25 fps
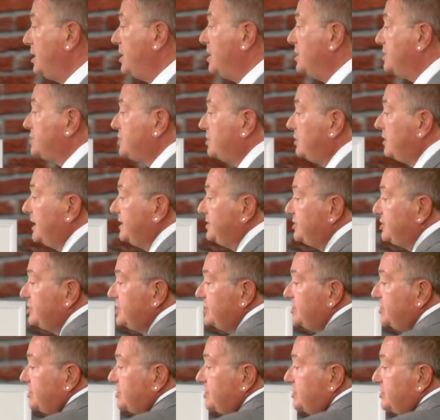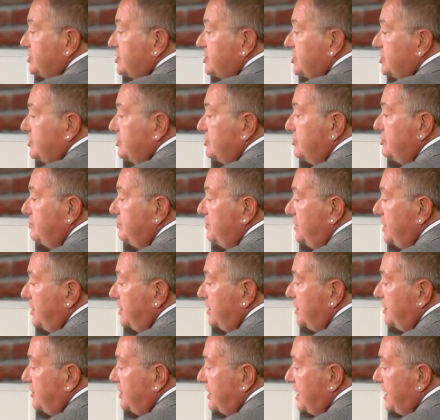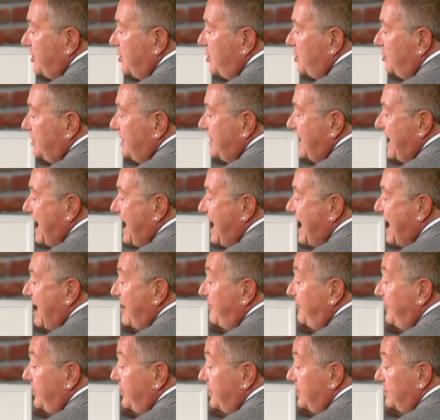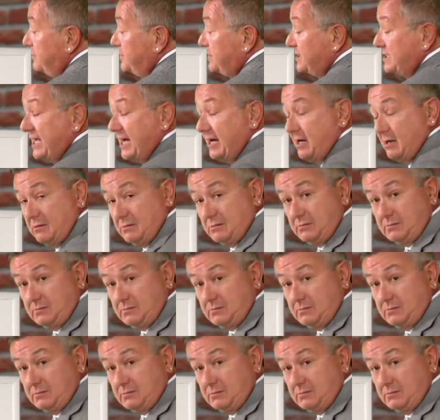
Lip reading: So let's just assume that only half of them sell.